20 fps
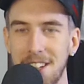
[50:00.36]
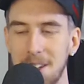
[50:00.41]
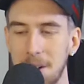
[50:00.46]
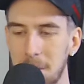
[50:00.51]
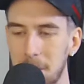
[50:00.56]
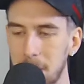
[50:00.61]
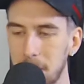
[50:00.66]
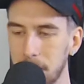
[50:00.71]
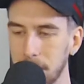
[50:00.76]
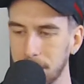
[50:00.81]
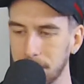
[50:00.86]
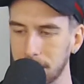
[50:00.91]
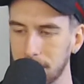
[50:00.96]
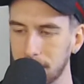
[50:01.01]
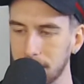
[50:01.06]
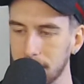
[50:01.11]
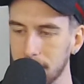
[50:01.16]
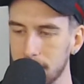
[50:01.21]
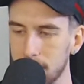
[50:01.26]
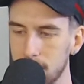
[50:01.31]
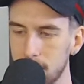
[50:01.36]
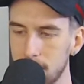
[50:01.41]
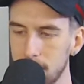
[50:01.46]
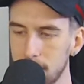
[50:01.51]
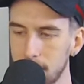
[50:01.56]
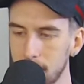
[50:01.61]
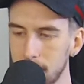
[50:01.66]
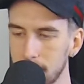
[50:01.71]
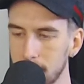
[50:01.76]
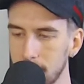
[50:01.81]

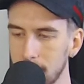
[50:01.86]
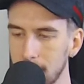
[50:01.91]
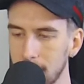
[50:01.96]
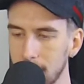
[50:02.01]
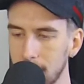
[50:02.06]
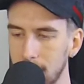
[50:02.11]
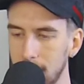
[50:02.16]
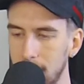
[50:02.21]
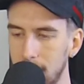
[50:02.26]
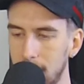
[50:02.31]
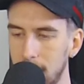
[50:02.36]
Nobody speaks.